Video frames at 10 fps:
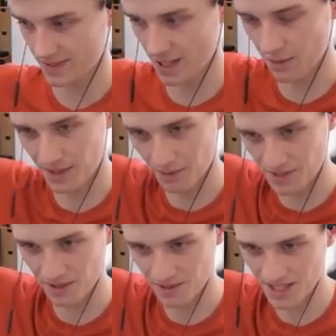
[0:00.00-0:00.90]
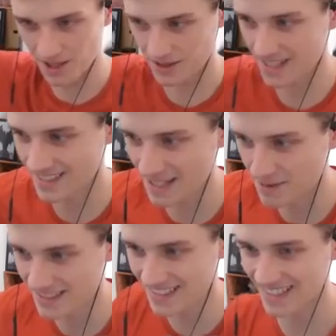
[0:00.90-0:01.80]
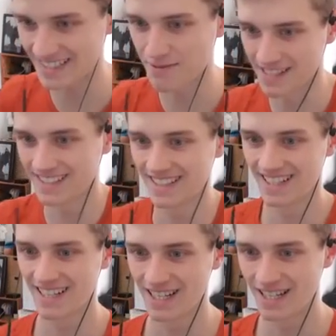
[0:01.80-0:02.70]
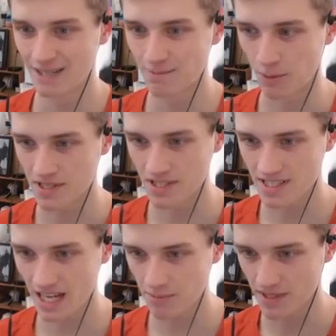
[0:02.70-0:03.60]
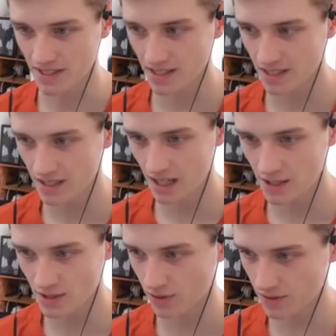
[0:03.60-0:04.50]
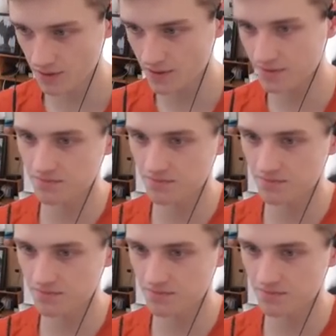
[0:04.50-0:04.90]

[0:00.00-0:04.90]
Oh, we're going so slow. God damn it. God damn it. But we're still escaping. Sort of.